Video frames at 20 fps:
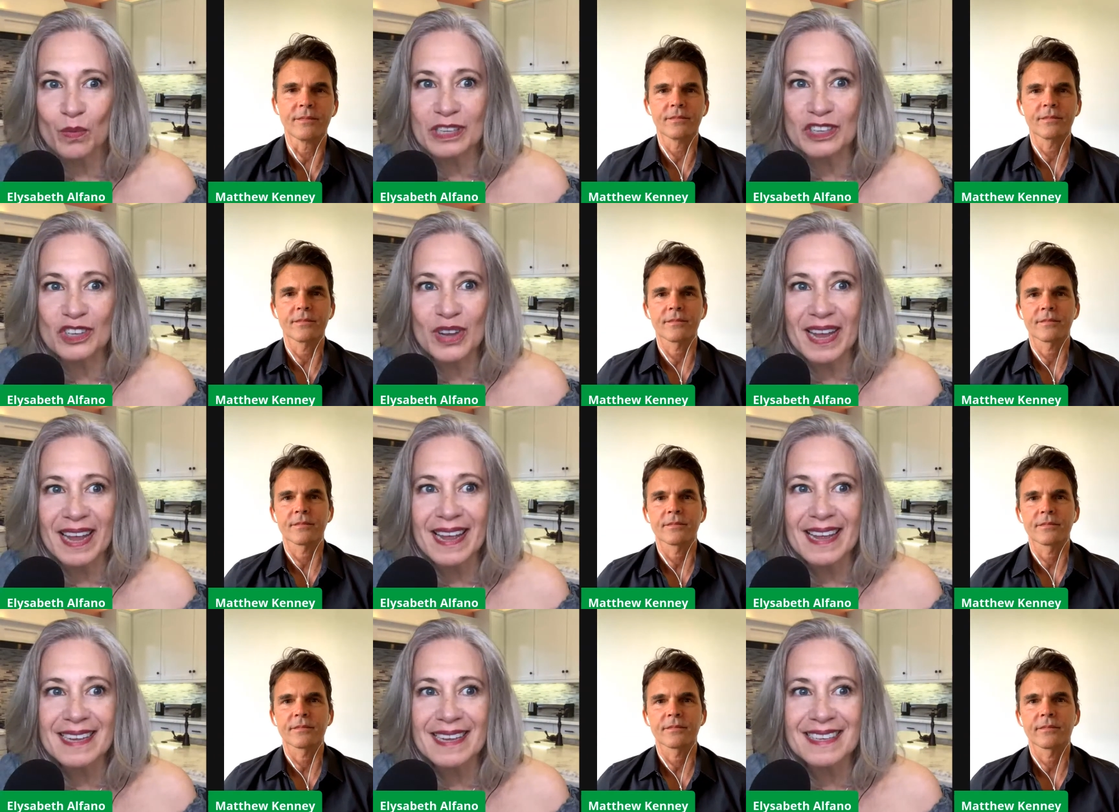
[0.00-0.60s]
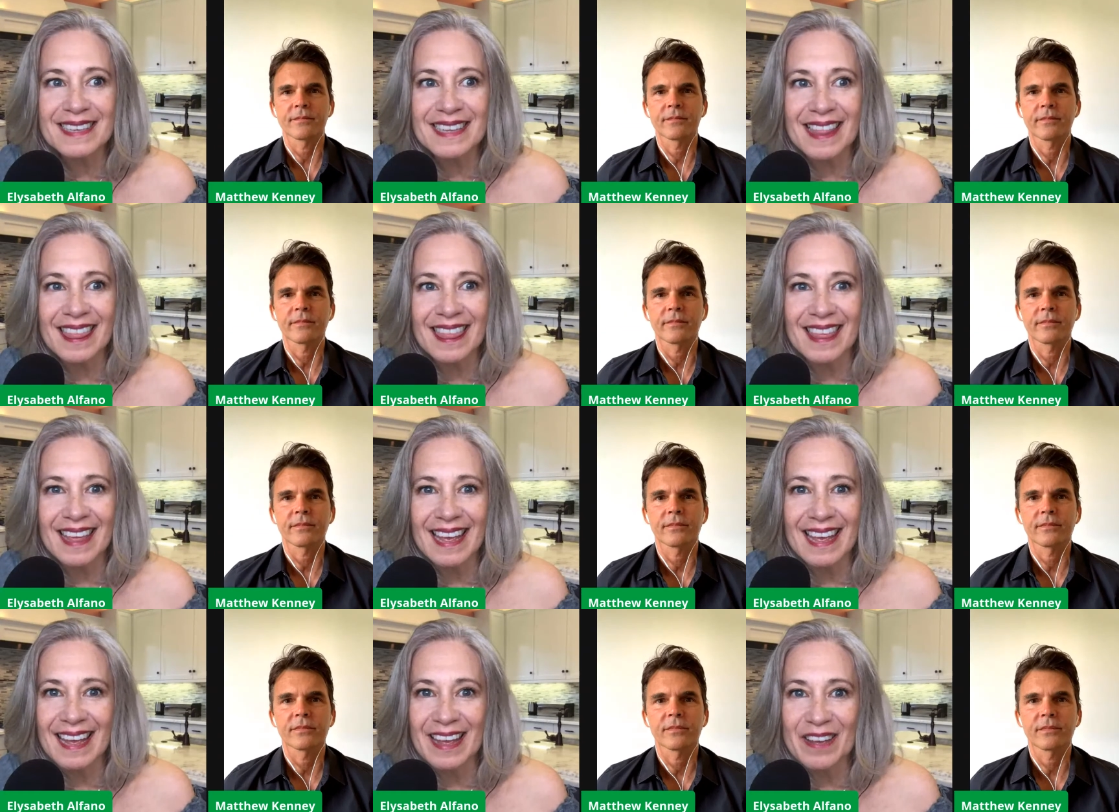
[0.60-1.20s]
Speaker 1: which is
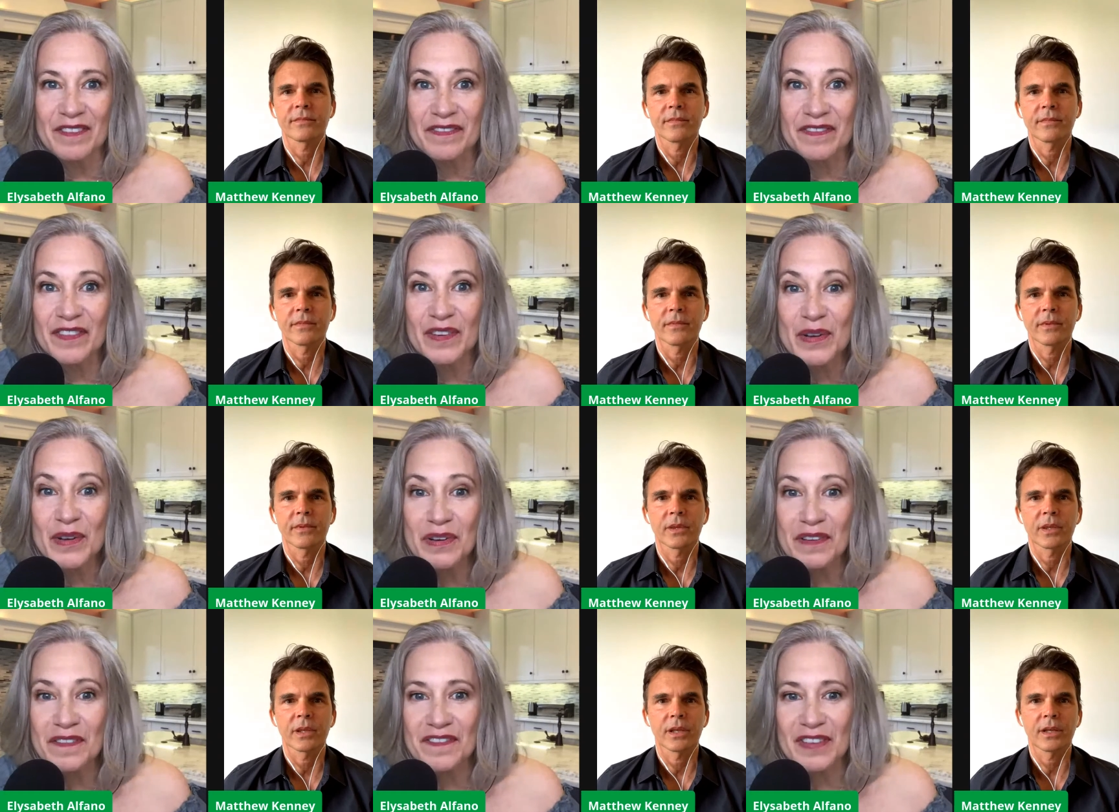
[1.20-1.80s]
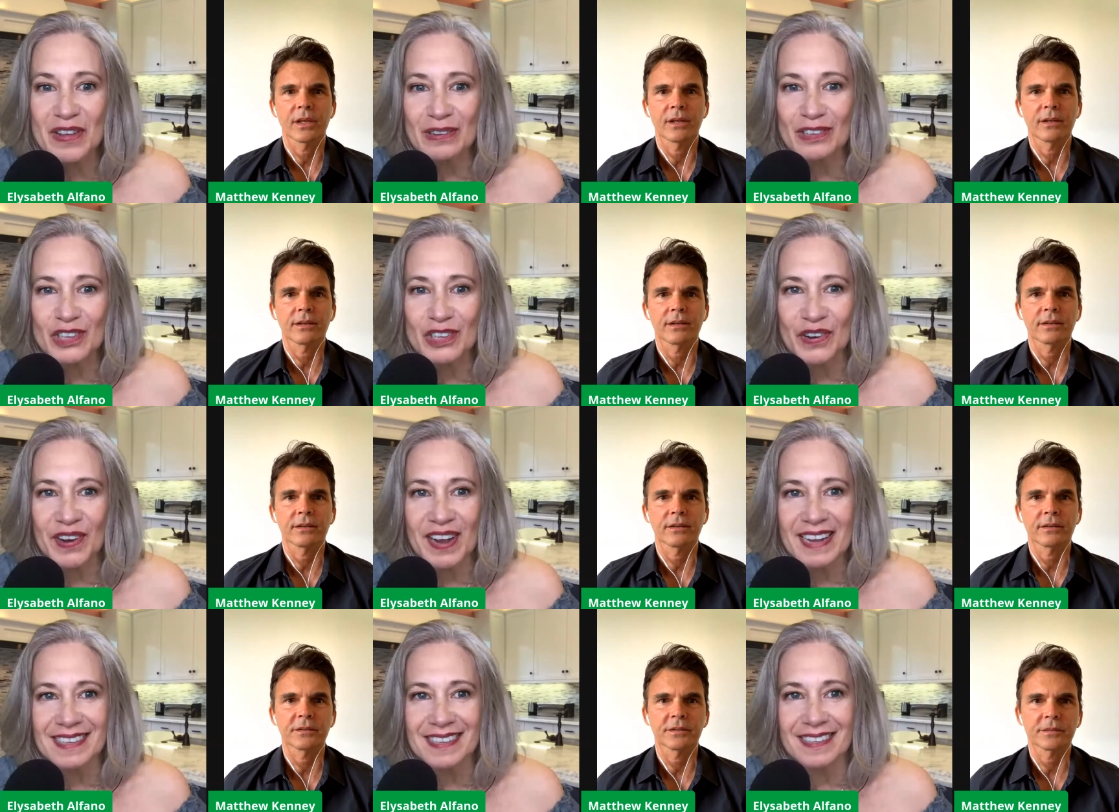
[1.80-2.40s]
the Food
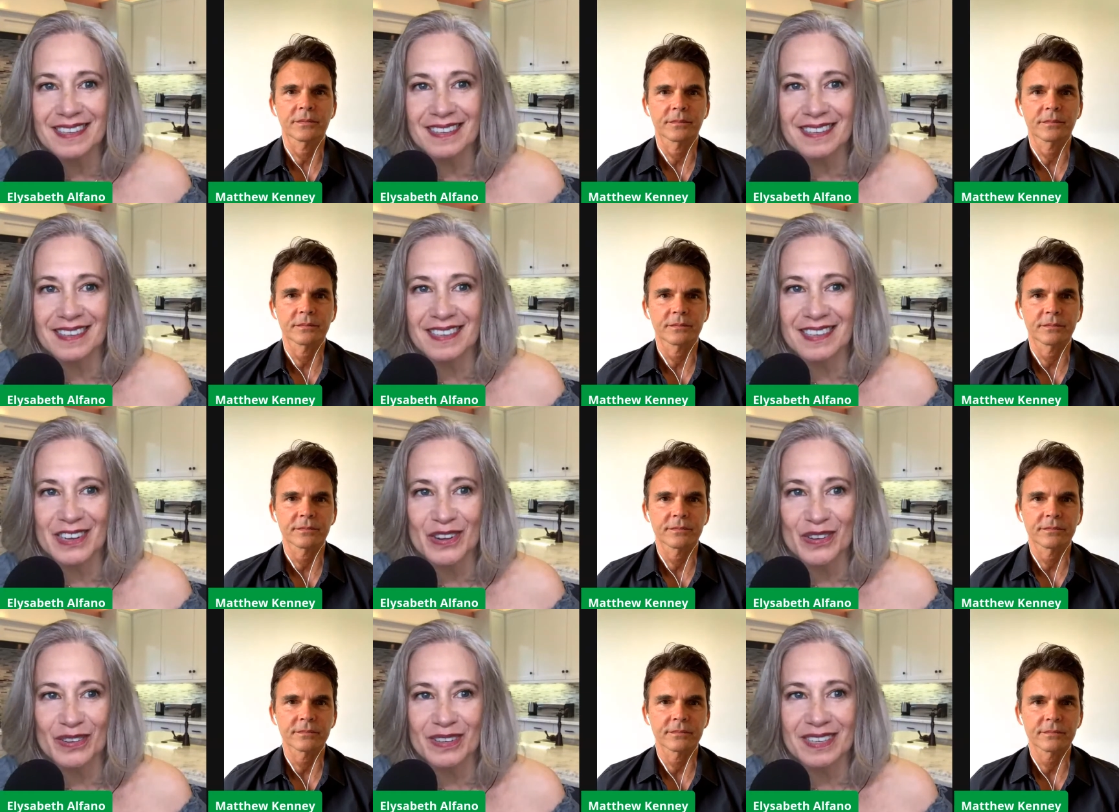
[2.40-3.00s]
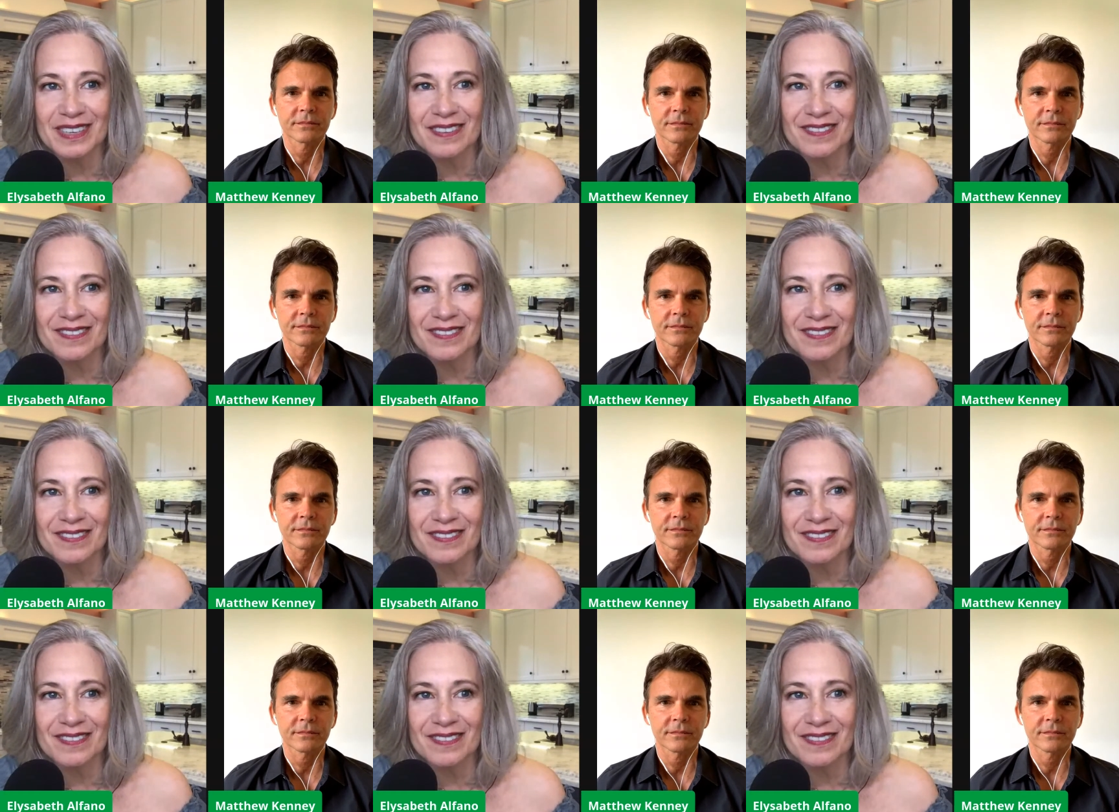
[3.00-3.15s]
Future Institute.